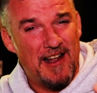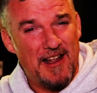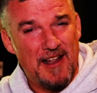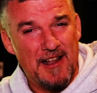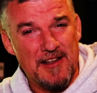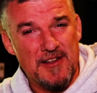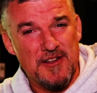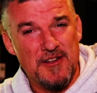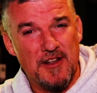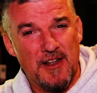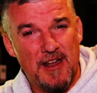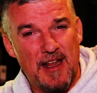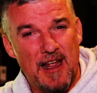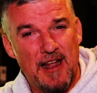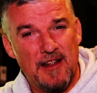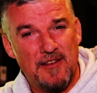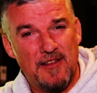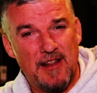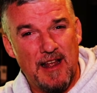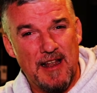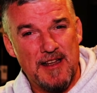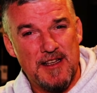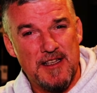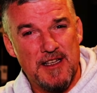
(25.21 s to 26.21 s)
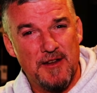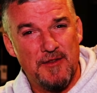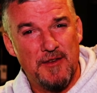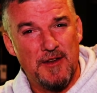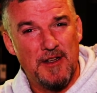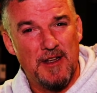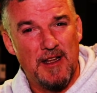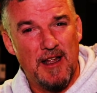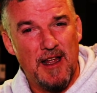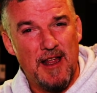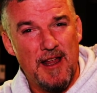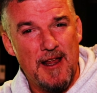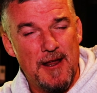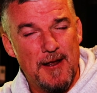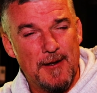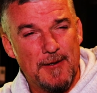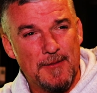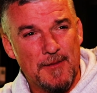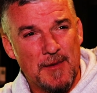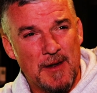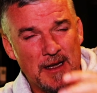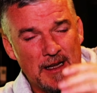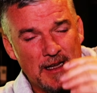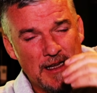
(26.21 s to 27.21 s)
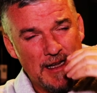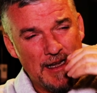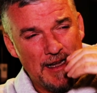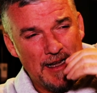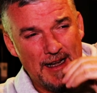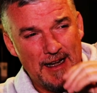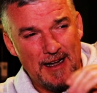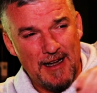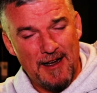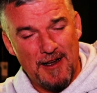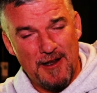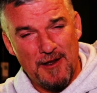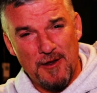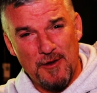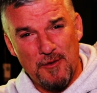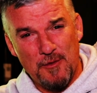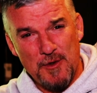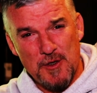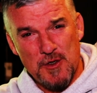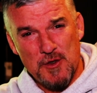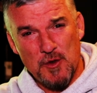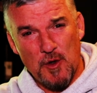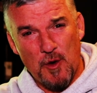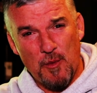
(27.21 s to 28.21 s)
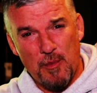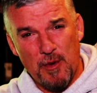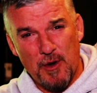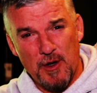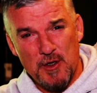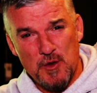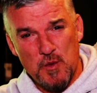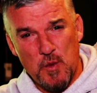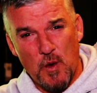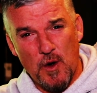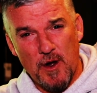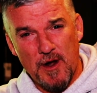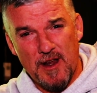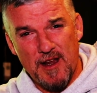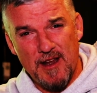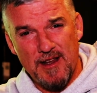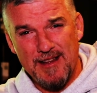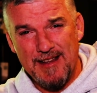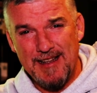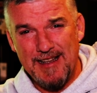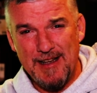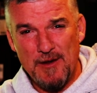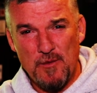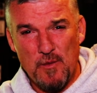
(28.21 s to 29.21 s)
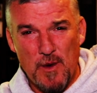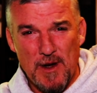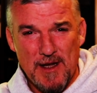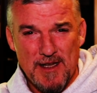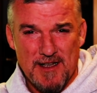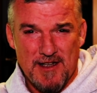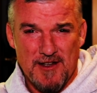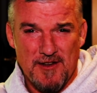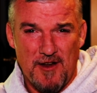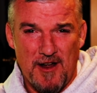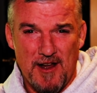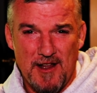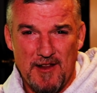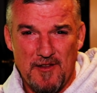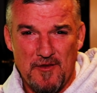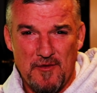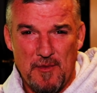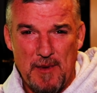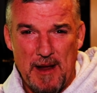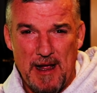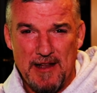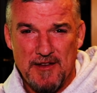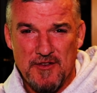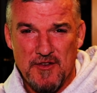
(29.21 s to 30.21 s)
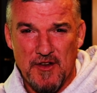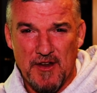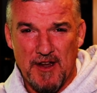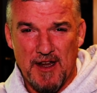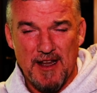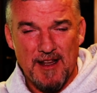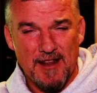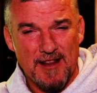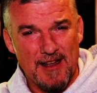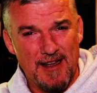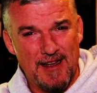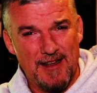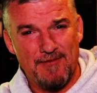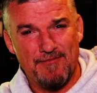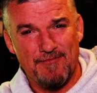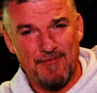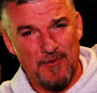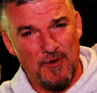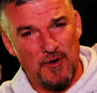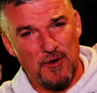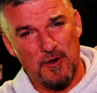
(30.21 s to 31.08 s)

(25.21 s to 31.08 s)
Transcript: I snuck out Thanksgiving Day, and we saw birds working the west side of Mattuck Inlet.